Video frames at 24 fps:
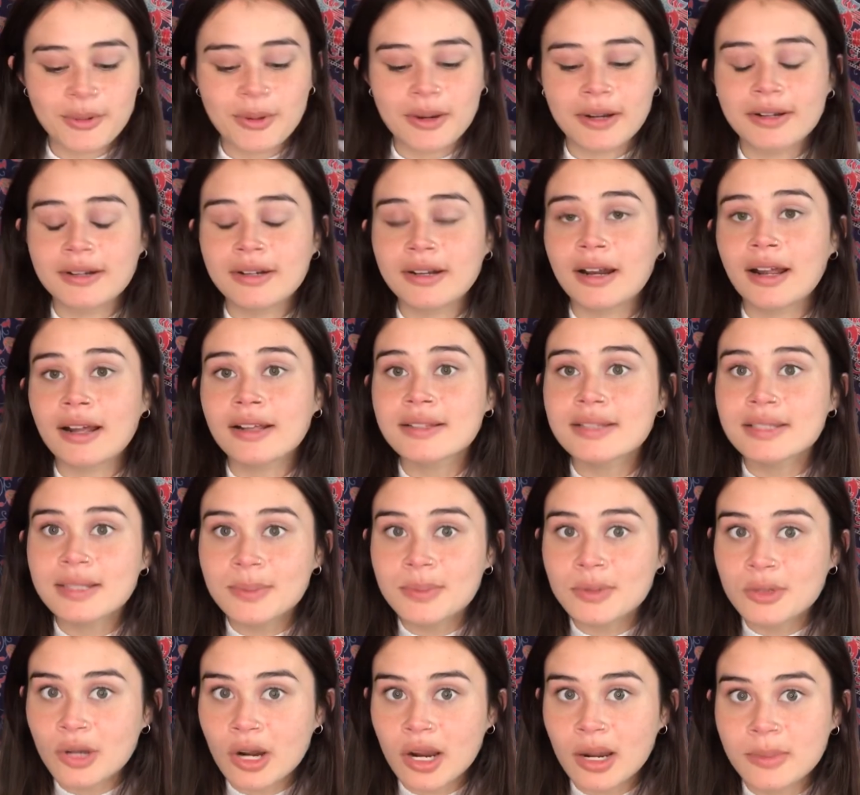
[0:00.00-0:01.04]
you are not
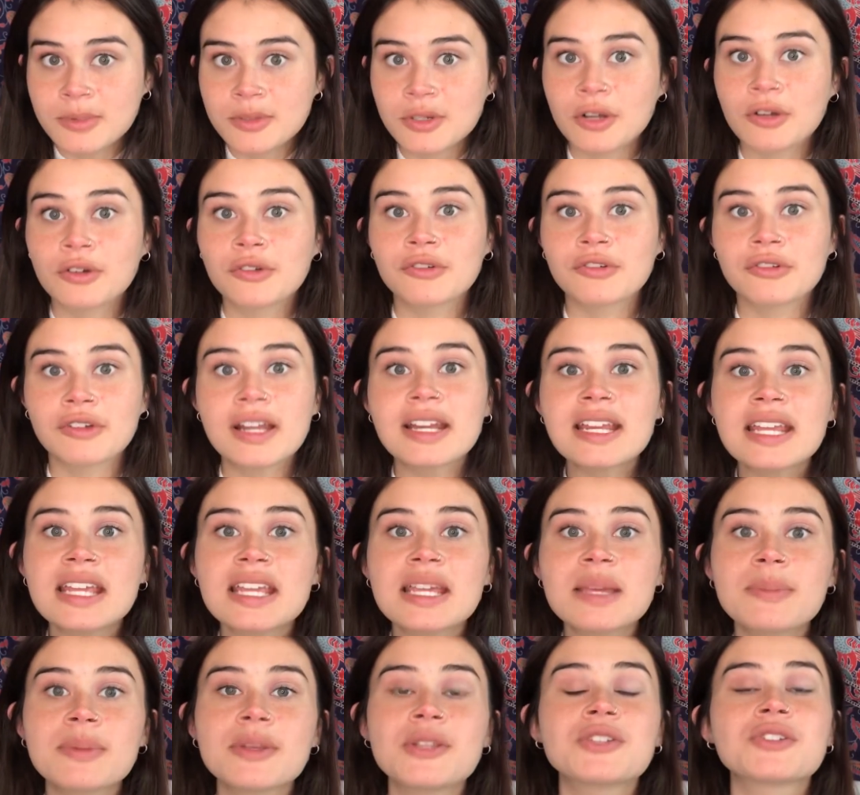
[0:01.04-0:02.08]
subscribed
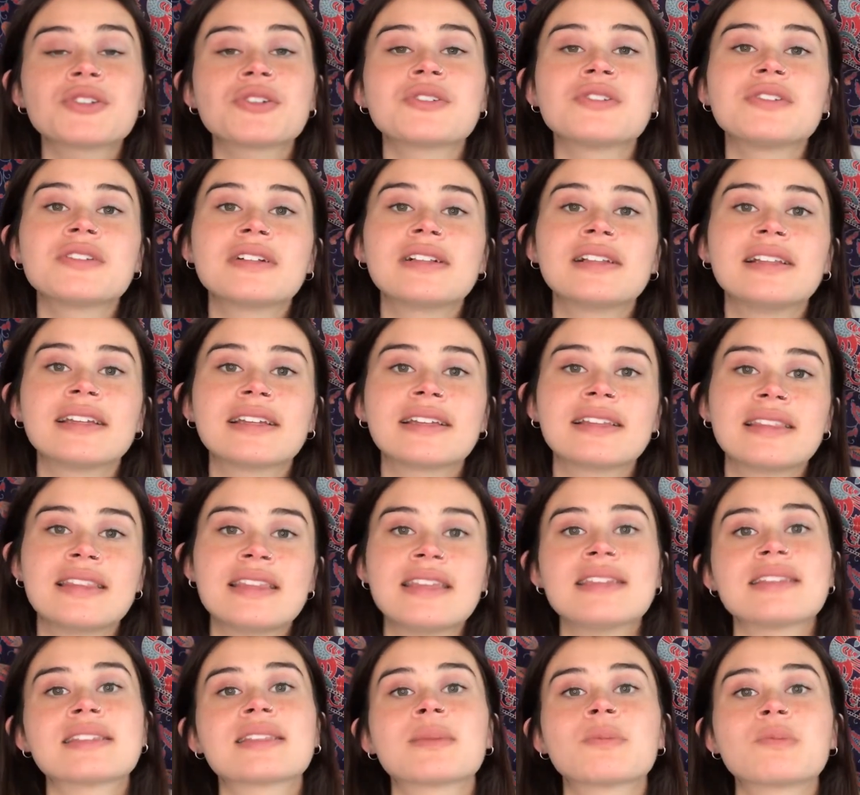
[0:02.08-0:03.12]
already, be sure to click
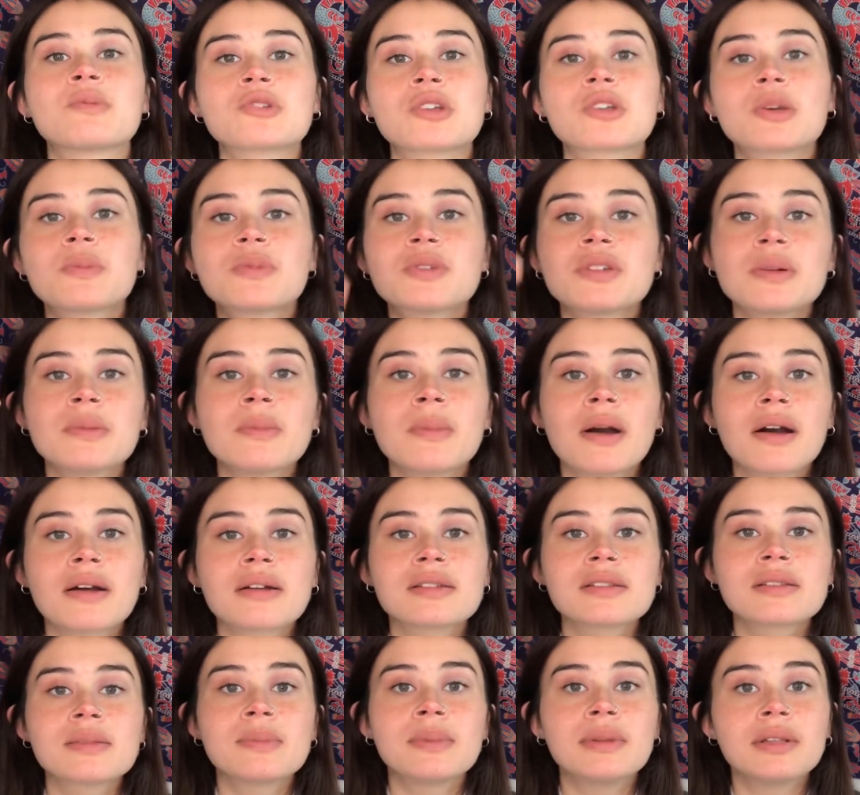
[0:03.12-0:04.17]
the subscription
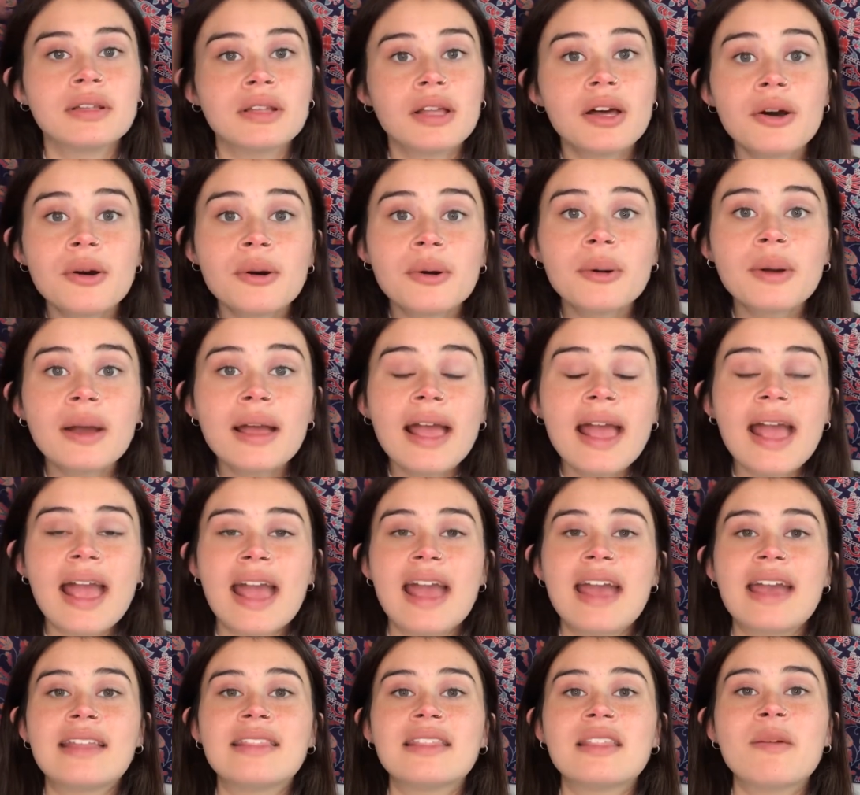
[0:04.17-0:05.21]
box below
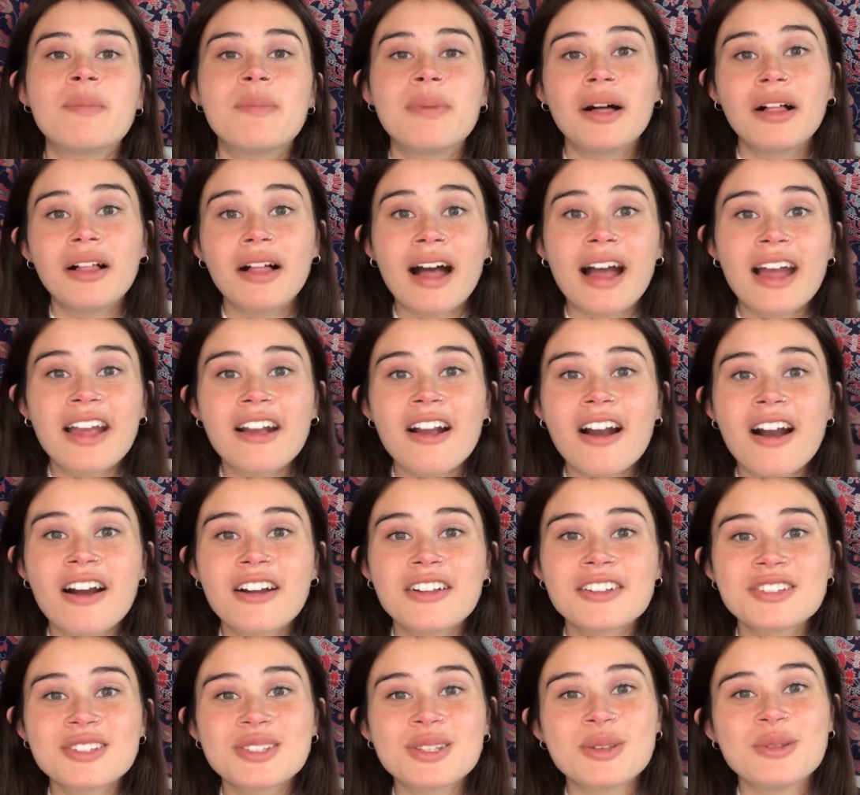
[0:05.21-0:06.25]
and the bell
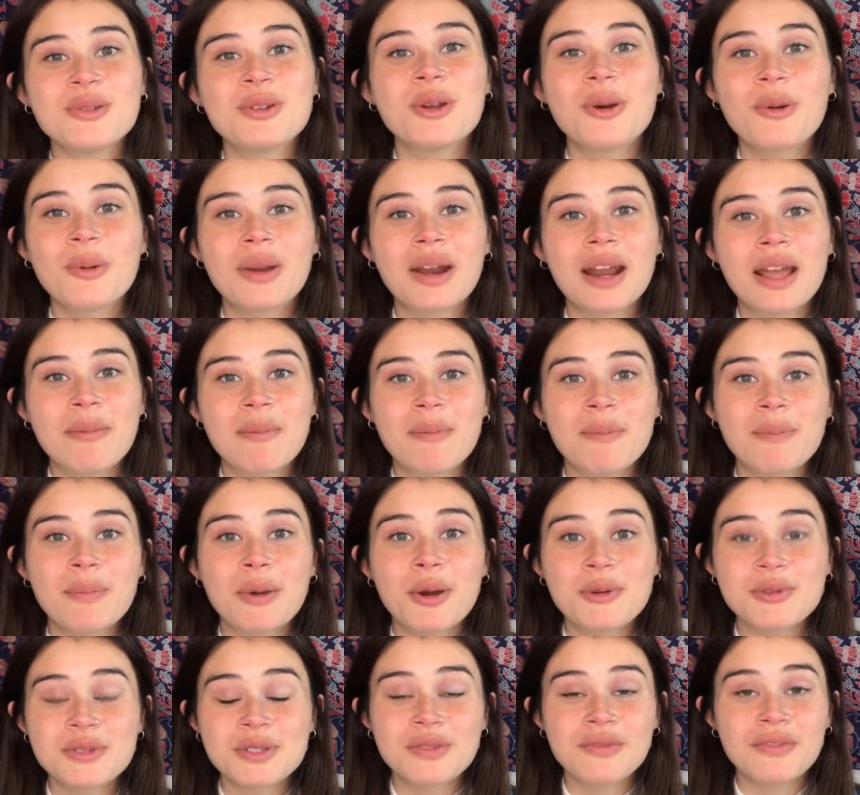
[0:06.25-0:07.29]
icon so you know when I
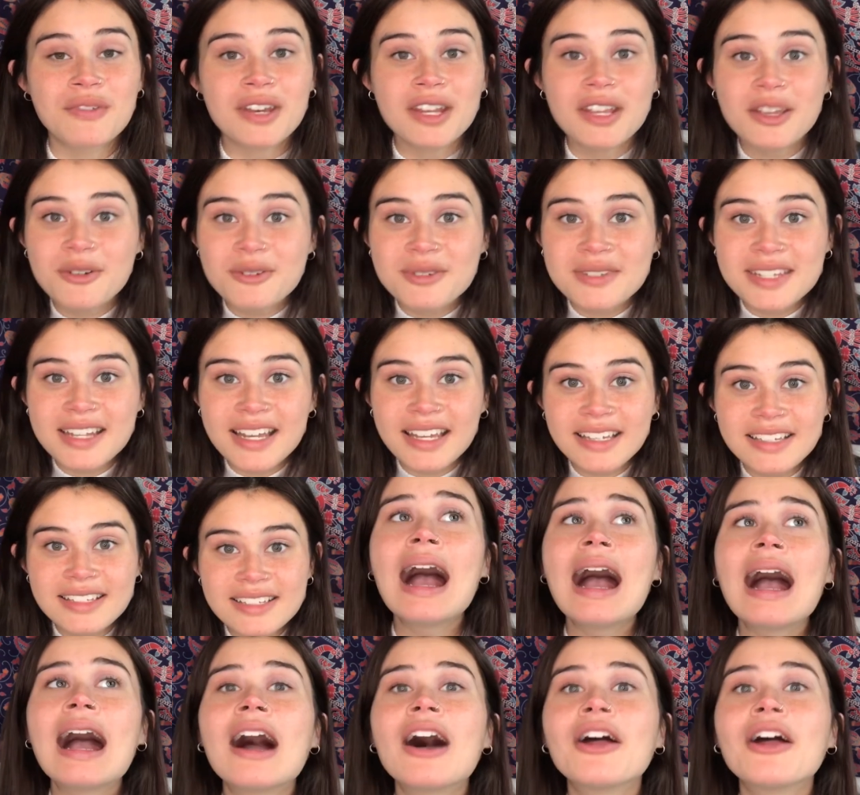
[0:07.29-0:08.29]
post videos next.